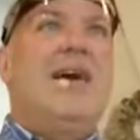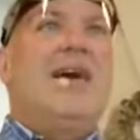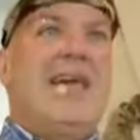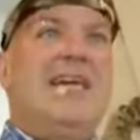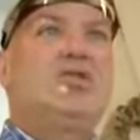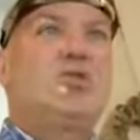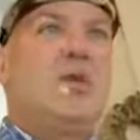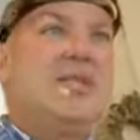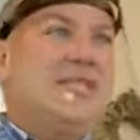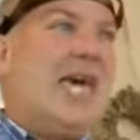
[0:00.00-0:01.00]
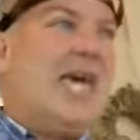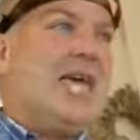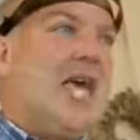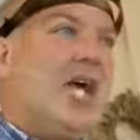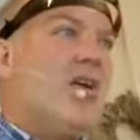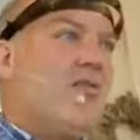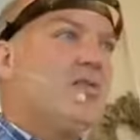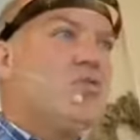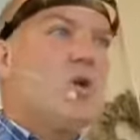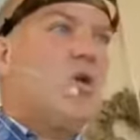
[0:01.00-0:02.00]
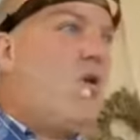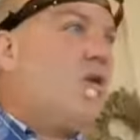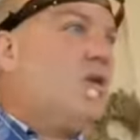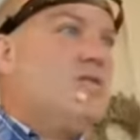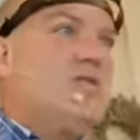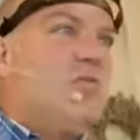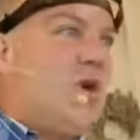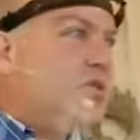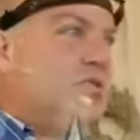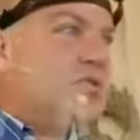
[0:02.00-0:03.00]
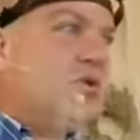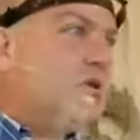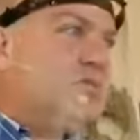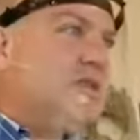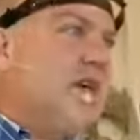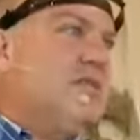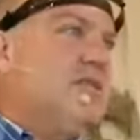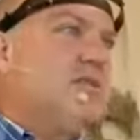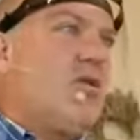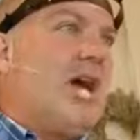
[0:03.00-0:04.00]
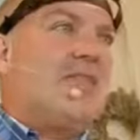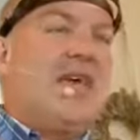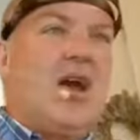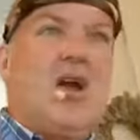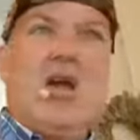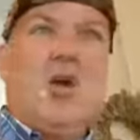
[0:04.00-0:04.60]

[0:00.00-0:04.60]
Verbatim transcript: he's going to take care of us regardless of what the circumstances are out there.